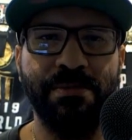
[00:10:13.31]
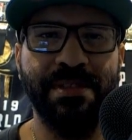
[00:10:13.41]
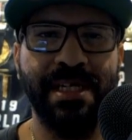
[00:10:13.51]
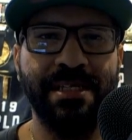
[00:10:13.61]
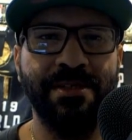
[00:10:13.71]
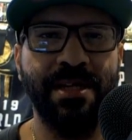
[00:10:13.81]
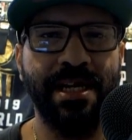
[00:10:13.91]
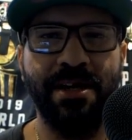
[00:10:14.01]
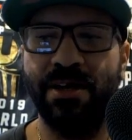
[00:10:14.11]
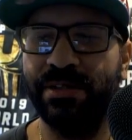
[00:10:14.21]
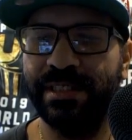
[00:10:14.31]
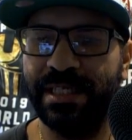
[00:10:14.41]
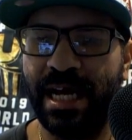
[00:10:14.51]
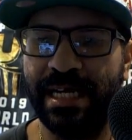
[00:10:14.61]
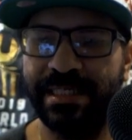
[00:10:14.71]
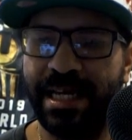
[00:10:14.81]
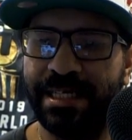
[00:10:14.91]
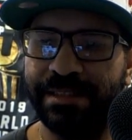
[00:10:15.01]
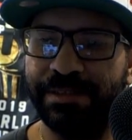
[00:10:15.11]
is getting like all these hot guests.